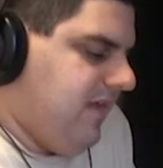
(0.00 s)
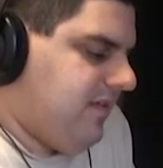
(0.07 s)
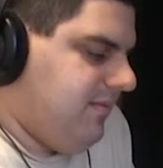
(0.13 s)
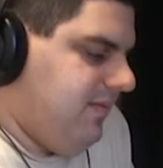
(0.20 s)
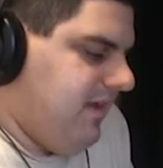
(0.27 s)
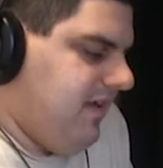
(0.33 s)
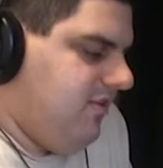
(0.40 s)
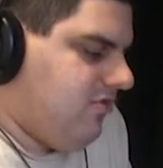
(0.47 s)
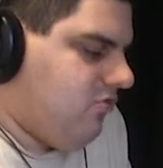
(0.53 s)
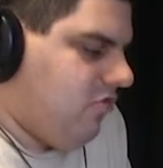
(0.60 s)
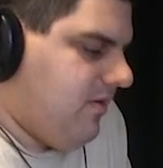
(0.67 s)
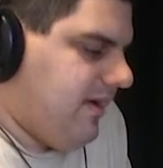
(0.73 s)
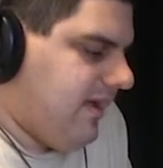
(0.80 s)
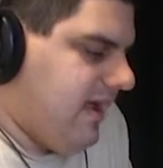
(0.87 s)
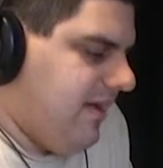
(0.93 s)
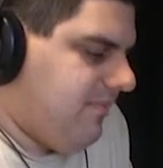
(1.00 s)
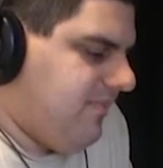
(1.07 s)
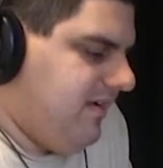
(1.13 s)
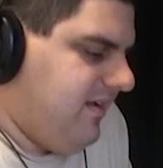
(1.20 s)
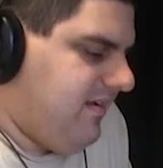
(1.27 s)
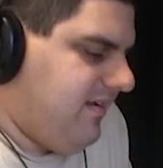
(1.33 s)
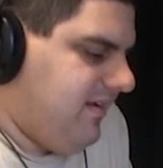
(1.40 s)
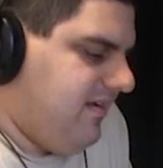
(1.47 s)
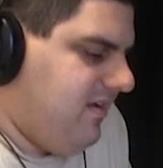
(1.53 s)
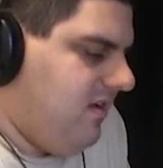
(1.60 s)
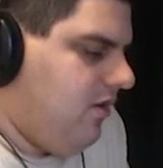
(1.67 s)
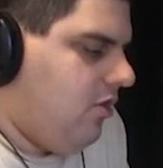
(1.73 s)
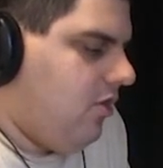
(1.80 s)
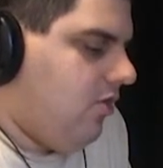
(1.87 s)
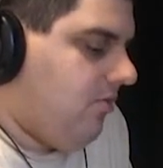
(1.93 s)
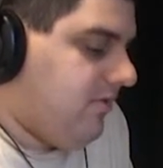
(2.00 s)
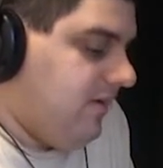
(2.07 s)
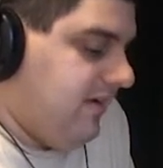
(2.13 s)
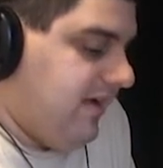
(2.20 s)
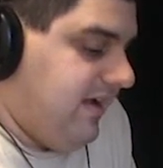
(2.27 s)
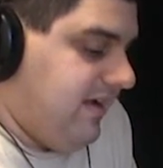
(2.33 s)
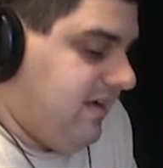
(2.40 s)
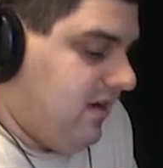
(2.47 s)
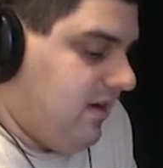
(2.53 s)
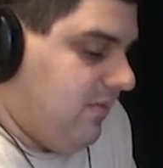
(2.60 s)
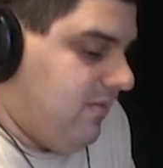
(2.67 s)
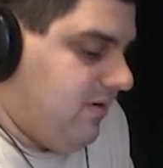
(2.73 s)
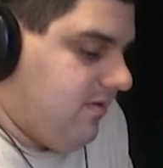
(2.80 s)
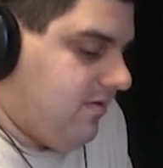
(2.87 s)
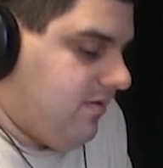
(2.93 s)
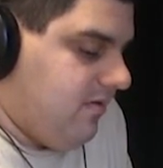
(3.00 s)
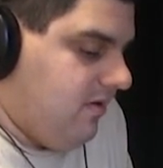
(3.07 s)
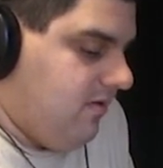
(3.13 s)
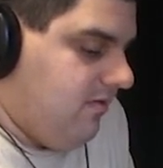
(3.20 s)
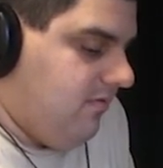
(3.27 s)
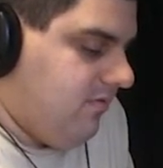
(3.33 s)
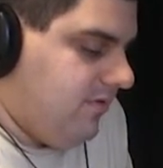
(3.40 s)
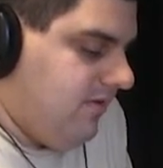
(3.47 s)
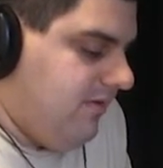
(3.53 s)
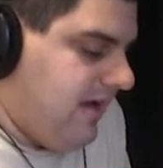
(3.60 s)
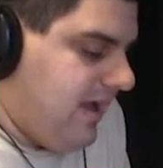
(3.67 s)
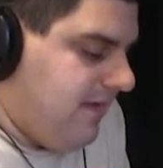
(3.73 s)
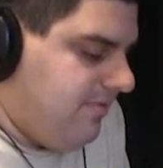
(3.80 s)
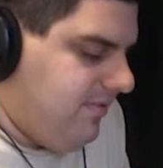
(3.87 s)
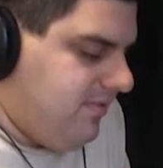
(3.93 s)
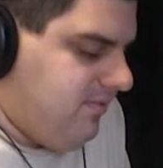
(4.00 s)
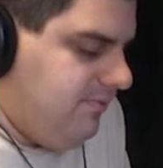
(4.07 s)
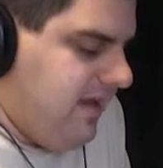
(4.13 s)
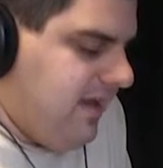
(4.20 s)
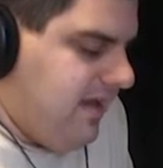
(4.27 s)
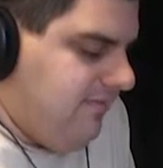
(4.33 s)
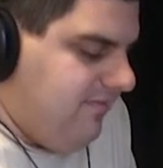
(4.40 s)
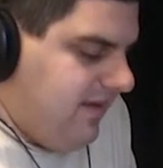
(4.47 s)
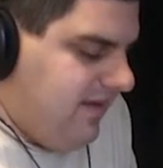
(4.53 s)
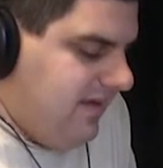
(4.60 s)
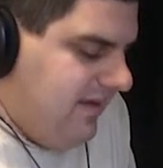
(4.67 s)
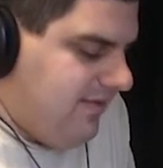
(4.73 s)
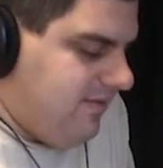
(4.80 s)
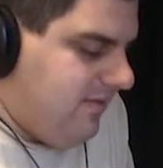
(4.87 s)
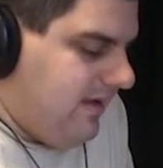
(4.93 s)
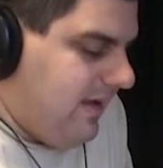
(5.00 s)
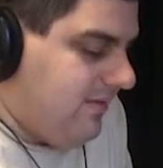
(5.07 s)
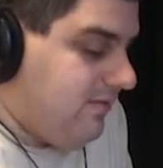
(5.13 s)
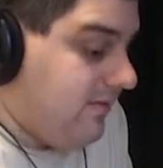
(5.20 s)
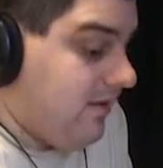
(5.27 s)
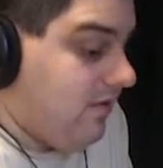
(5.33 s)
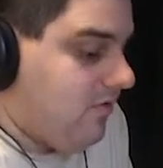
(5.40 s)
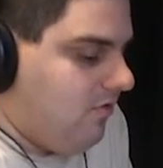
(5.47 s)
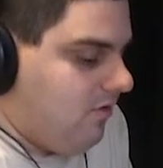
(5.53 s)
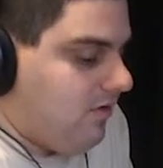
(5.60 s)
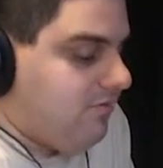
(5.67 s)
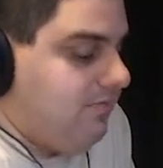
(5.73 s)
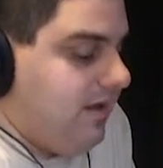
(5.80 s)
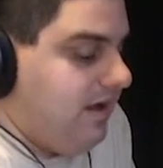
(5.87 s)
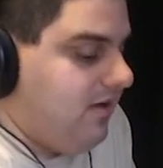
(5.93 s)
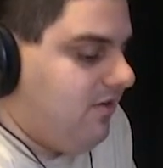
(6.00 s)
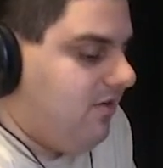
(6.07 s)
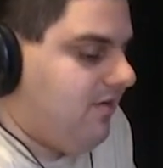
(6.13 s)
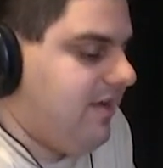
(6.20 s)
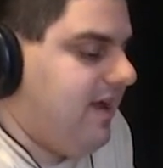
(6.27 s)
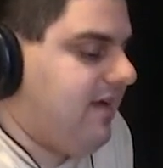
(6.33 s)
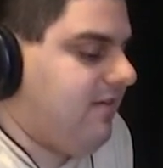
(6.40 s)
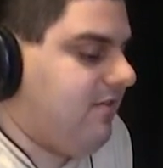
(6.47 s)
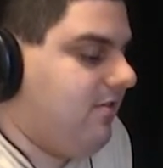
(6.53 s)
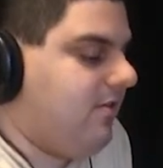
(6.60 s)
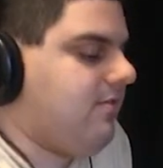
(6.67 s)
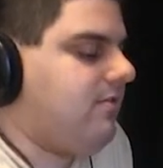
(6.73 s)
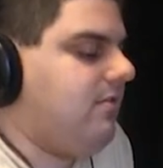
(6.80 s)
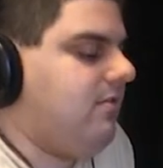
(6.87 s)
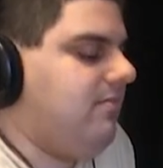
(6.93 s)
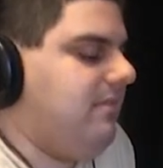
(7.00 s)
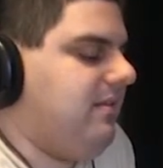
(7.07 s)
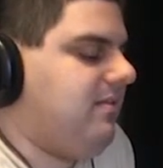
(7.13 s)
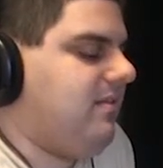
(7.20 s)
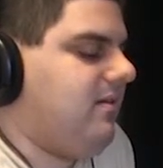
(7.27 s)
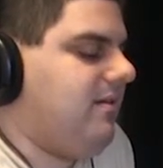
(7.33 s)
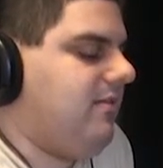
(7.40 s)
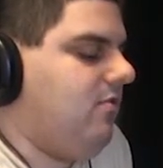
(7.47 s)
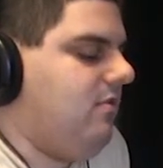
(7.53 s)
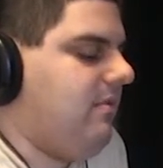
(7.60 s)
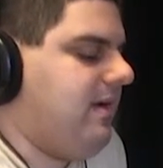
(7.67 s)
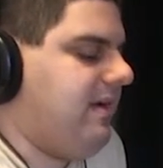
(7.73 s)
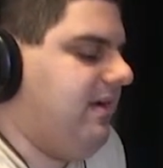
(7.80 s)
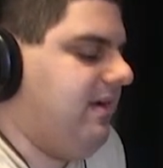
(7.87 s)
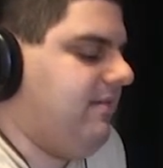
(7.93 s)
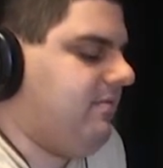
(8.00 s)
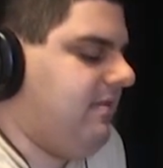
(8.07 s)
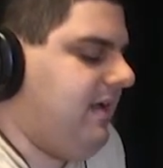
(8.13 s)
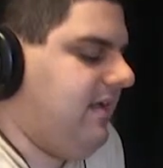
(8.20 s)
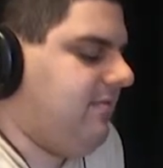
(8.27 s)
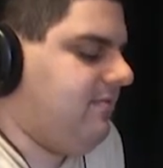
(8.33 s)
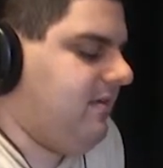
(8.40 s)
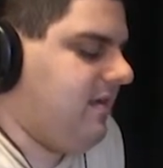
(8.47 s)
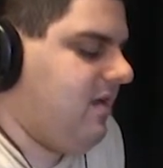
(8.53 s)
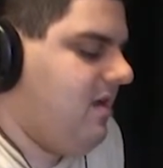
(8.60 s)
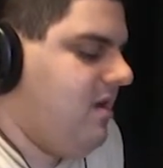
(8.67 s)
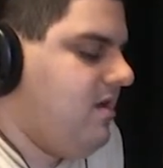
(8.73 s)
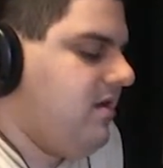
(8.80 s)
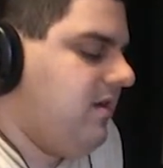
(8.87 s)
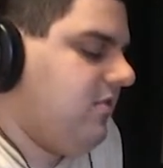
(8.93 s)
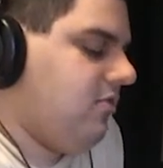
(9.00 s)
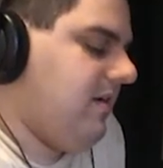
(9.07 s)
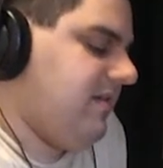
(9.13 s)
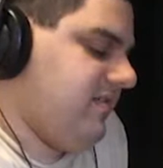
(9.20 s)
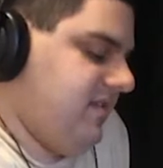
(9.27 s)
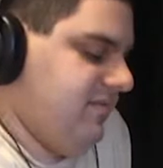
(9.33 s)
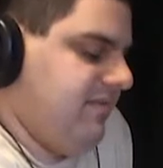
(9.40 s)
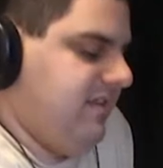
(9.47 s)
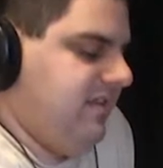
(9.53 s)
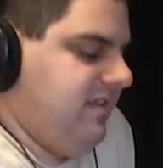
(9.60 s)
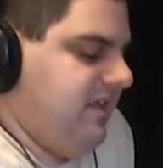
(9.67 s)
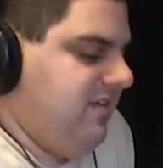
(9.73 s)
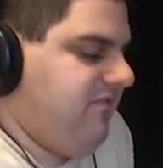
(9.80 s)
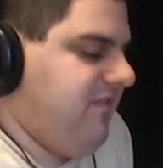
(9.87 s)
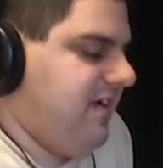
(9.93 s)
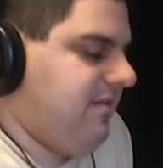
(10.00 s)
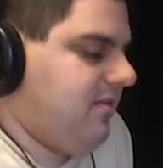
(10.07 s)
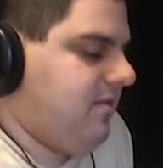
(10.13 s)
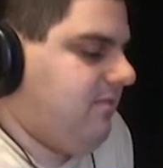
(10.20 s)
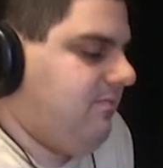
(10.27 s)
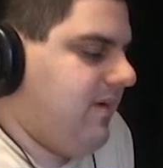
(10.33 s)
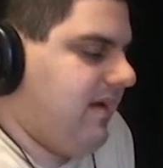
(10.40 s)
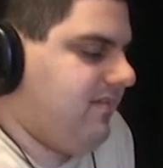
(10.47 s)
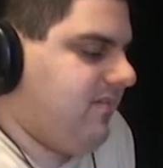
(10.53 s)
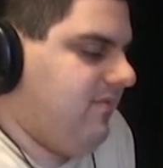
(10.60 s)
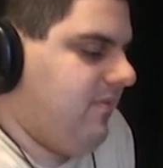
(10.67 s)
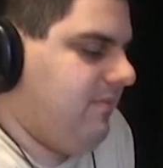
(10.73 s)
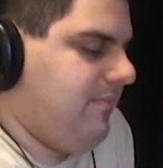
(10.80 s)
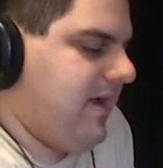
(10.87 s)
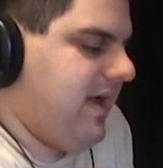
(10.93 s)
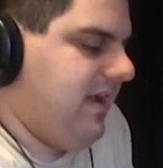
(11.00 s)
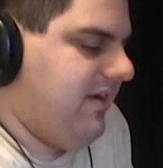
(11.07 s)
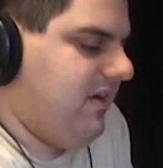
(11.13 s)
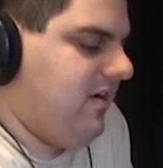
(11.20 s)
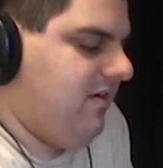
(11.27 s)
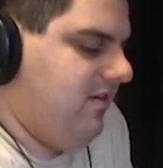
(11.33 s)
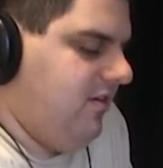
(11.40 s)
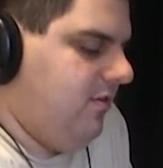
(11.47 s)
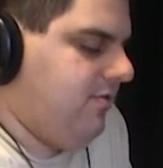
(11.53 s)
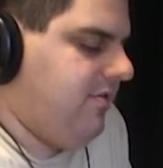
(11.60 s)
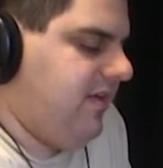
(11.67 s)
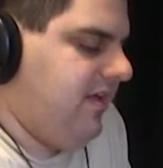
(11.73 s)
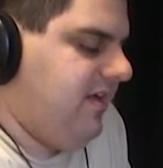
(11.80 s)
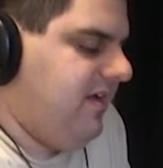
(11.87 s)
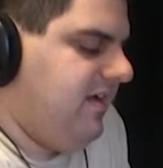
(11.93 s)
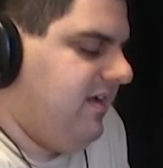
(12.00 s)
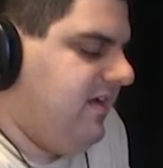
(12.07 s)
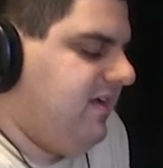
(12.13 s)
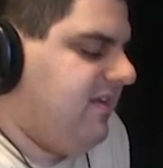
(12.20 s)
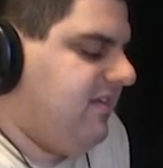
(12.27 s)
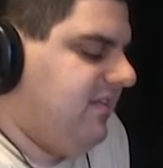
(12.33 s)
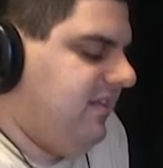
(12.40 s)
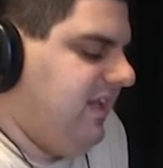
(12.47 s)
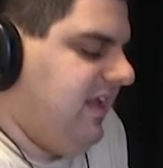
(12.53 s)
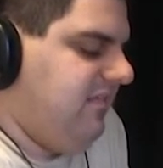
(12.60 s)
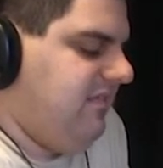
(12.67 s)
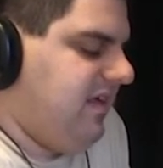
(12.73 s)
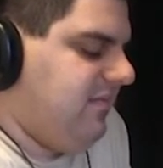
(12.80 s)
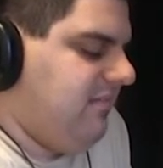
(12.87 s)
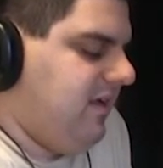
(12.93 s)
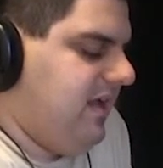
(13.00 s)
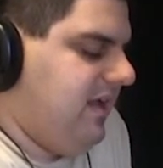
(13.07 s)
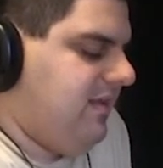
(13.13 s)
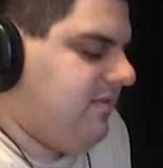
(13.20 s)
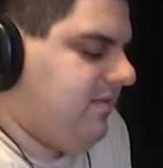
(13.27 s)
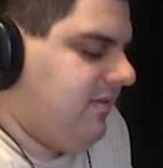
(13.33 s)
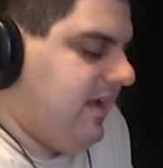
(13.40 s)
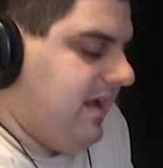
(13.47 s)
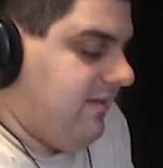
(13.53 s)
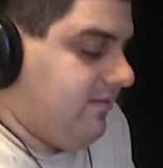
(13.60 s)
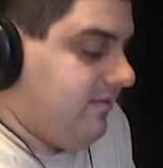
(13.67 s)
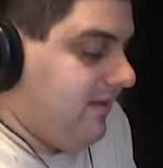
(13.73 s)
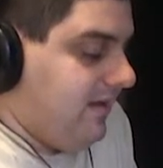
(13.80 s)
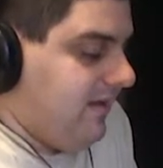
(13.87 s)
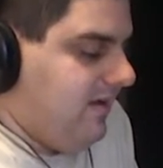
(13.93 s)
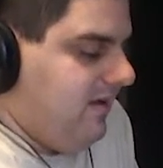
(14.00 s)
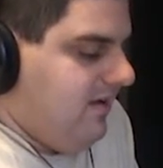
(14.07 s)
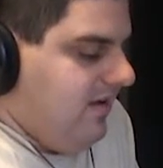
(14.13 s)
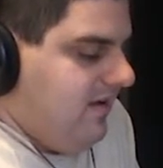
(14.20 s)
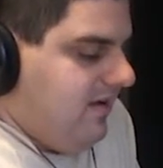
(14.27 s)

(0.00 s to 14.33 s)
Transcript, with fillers: it's going to be a huge quarterback competition over there in Ann Arbor. So we'll see what happens. Speaking of in East Lansing, of course, we all know Connor Cook's still going to be starting quarterback in East Lansing. Question's going to be the defense, especially with Pat Narduzzi leaving East Lansing